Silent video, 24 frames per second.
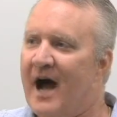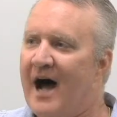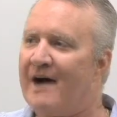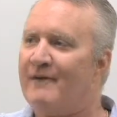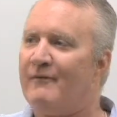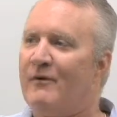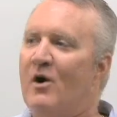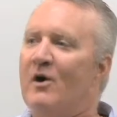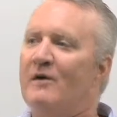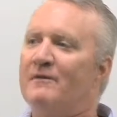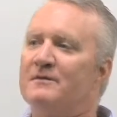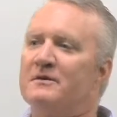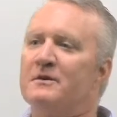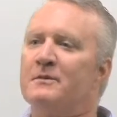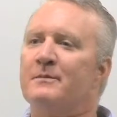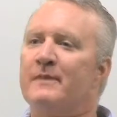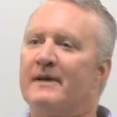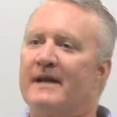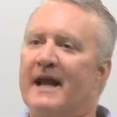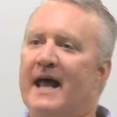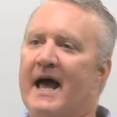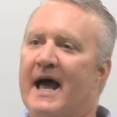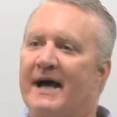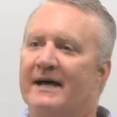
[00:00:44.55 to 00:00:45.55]
I've often
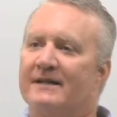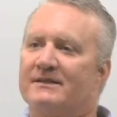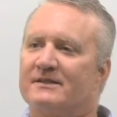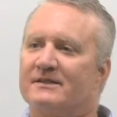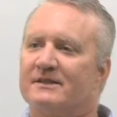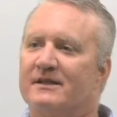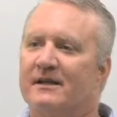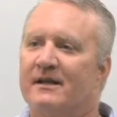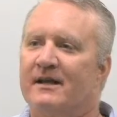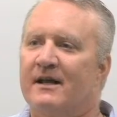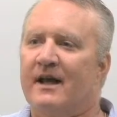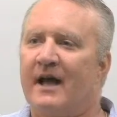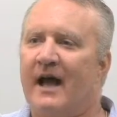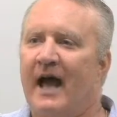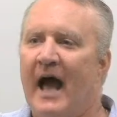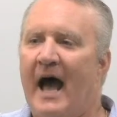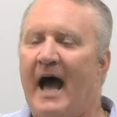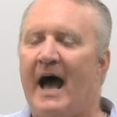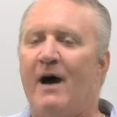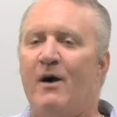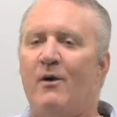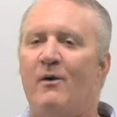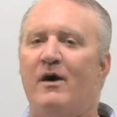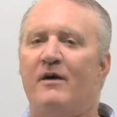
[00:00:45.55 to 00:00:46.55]
been asked
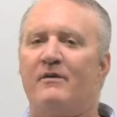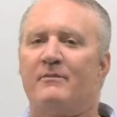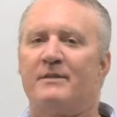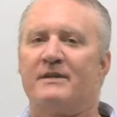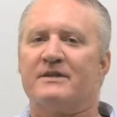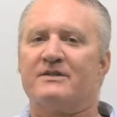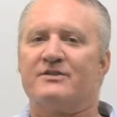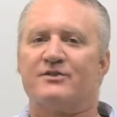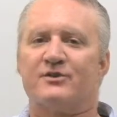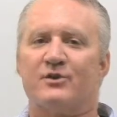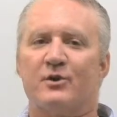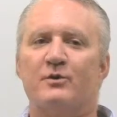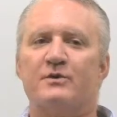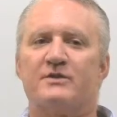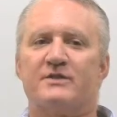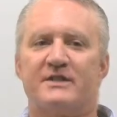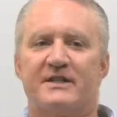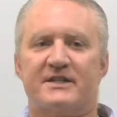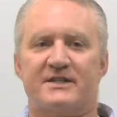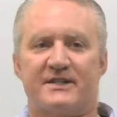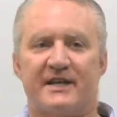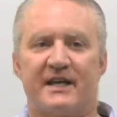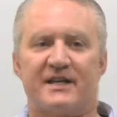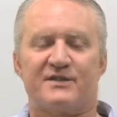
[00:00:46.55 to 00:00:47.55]
how I've been so
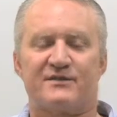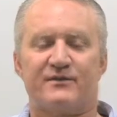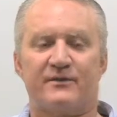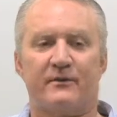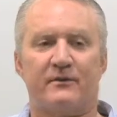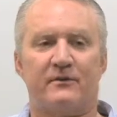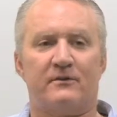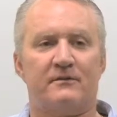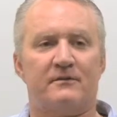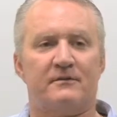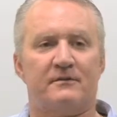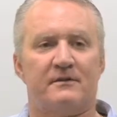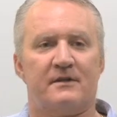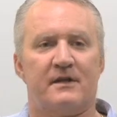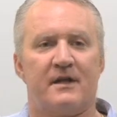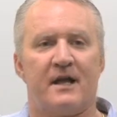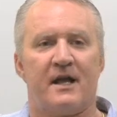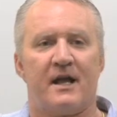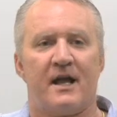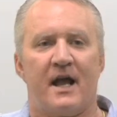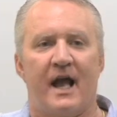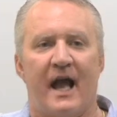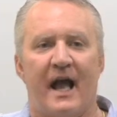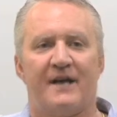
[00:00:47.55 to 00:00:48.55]
successful
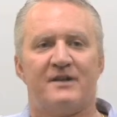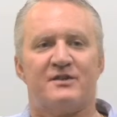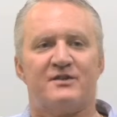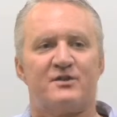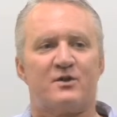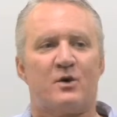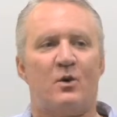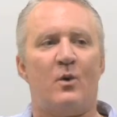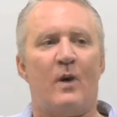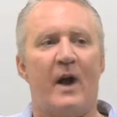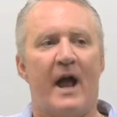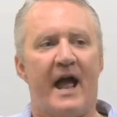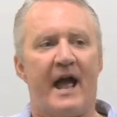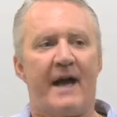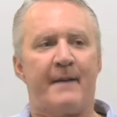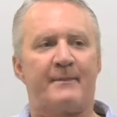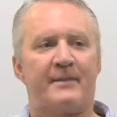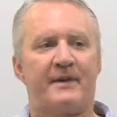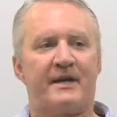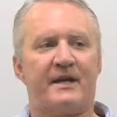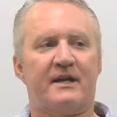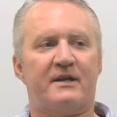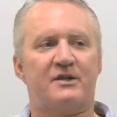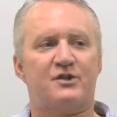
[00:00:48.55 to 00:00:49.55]
and so
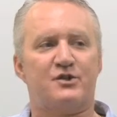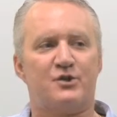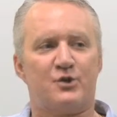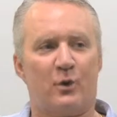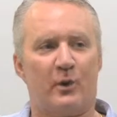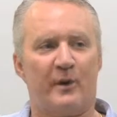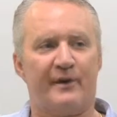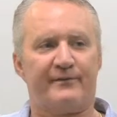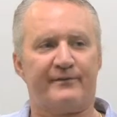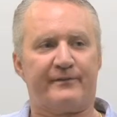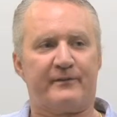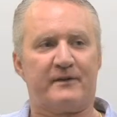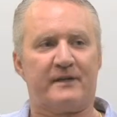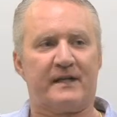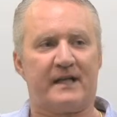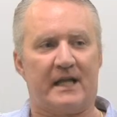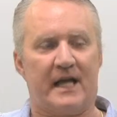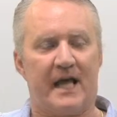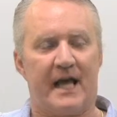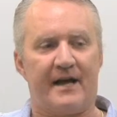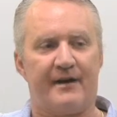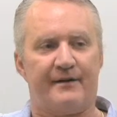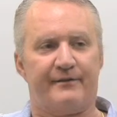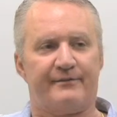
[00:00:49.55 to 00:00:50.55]
happy and joyful in
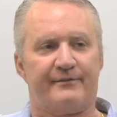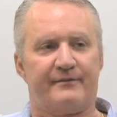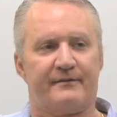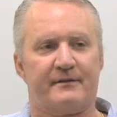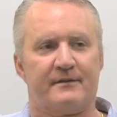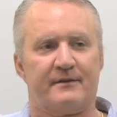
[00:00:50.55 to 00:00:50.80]
life,